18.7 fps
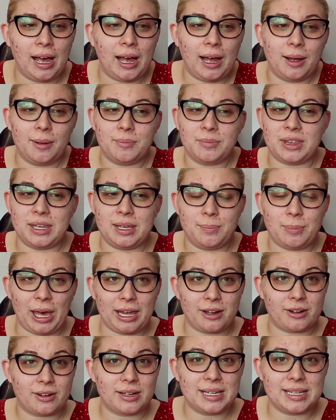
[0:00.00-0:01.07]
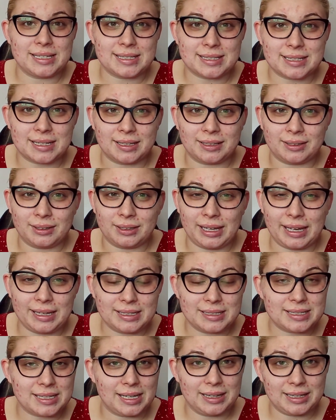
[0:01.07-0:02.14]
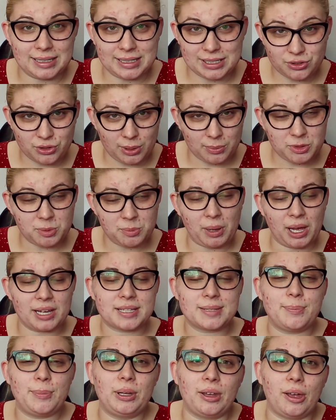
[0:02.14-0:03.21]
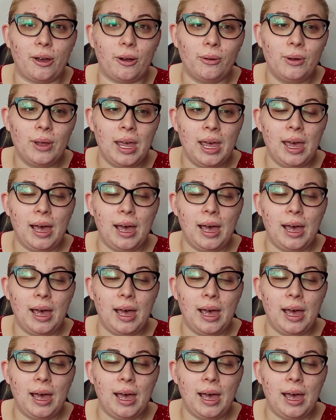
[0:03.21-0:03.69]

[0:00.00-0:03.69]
The pattern is linked in the description box below,